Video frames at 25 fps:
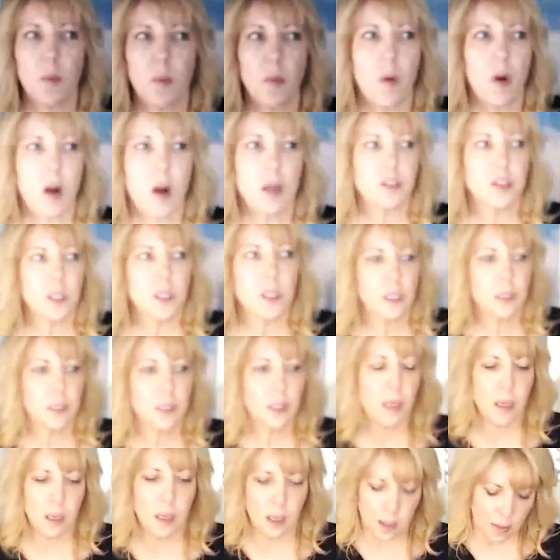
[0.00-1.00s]
from watching,
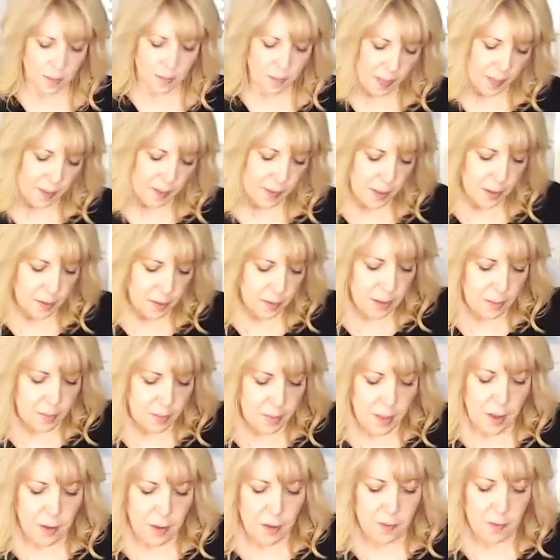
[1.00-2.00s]
um, you know, some
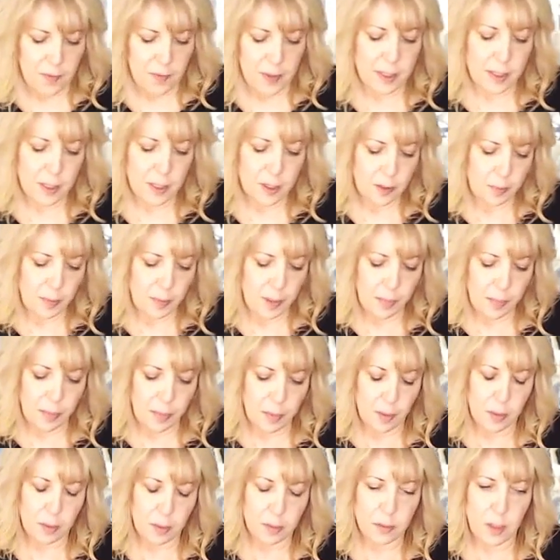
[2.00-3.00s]
of the other vintage
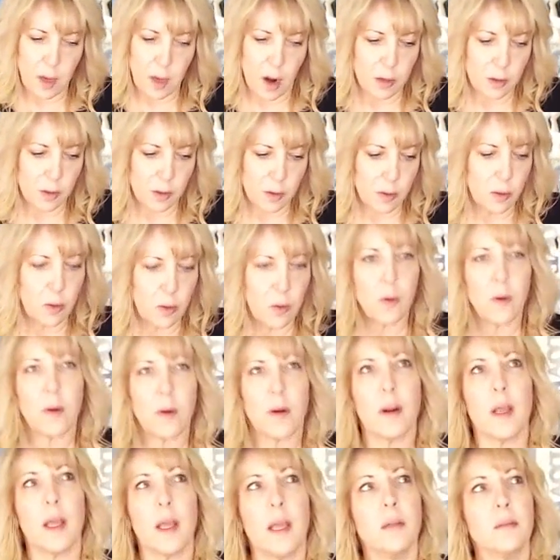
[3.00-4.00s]
people, Dr.
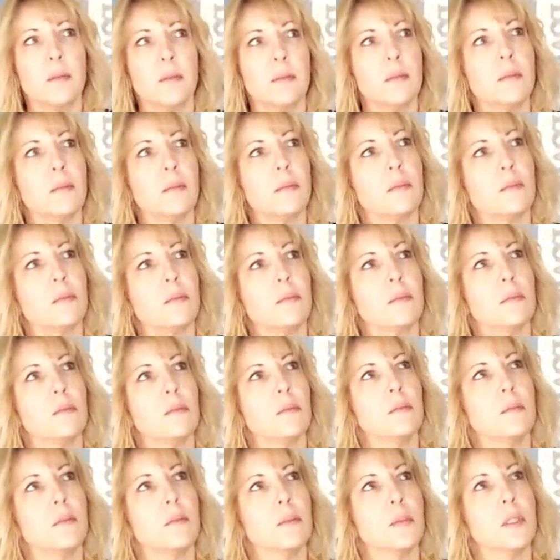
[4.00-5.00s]
Lori,
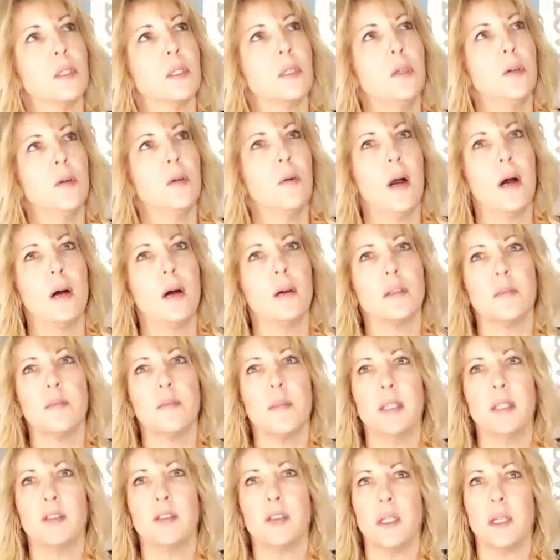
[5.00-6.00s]
who else
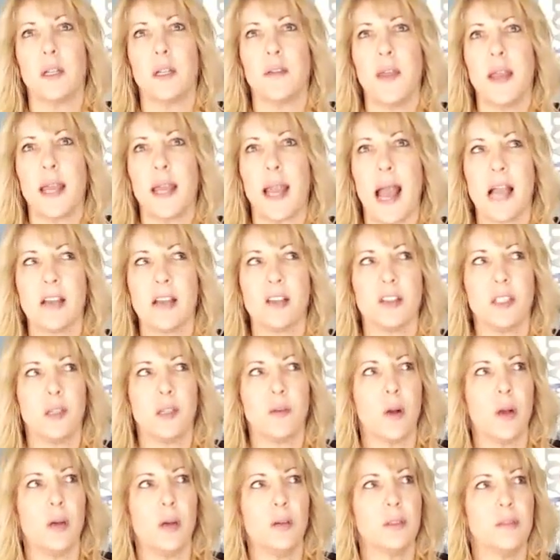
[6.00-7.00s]
mentioned it? I think Ashley
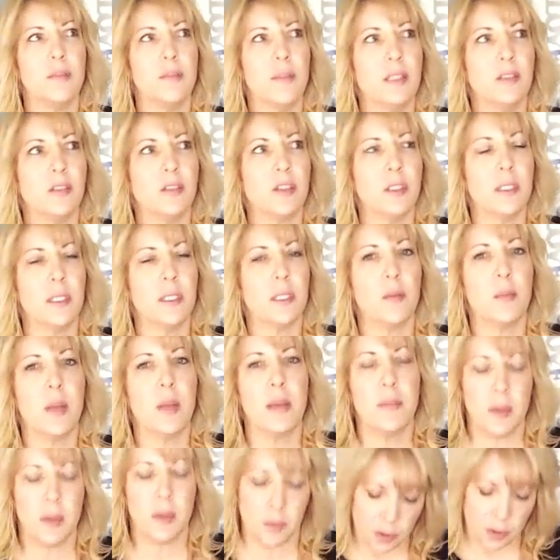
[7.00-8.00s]
Rose mentioned it, or
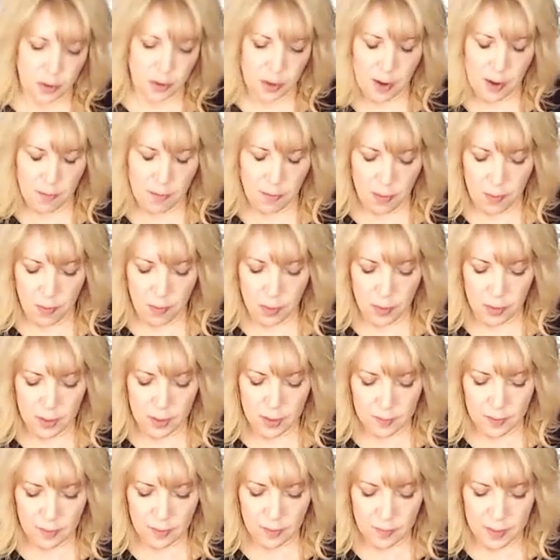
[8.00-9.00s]
maybe it was Jeffrey, Real
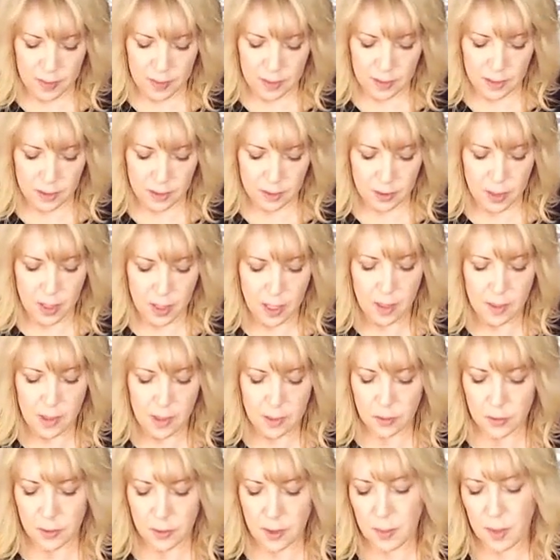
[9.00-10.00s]
Nifty Vintage.
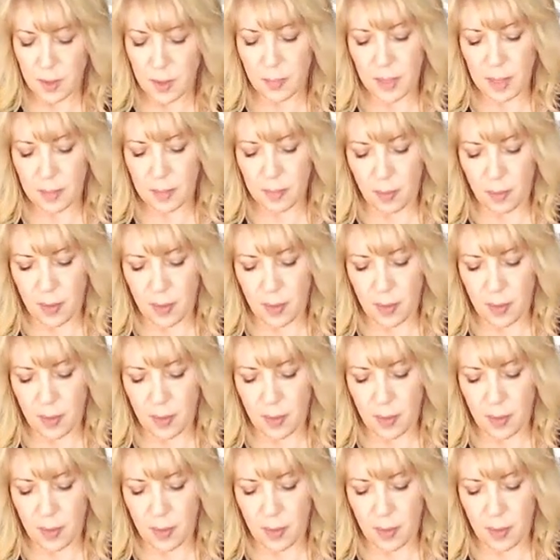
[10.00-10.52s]
These are some of the people